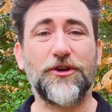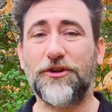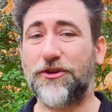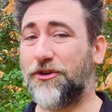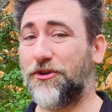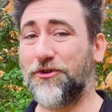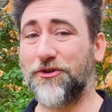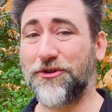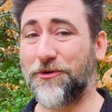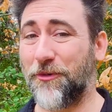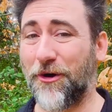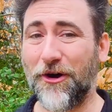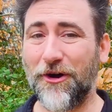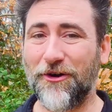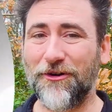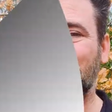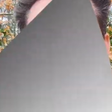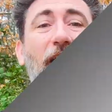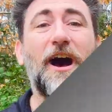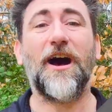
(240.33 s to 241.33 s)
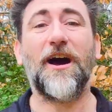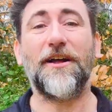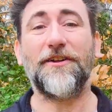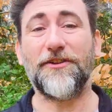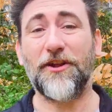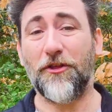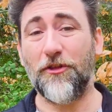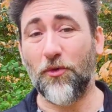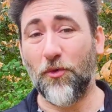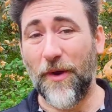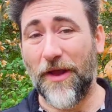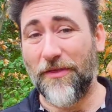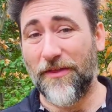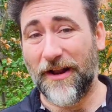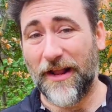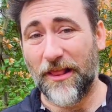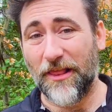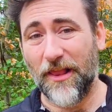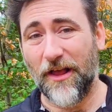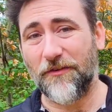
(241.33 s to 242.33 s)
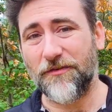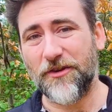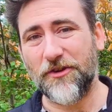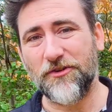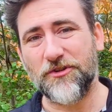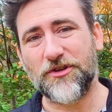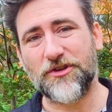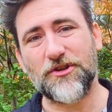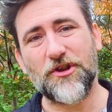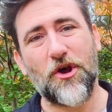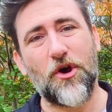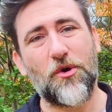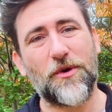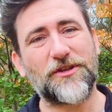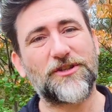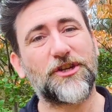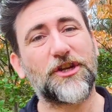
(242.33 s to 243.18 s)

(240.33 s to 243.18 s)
Use them all. Another way that I love to use snow is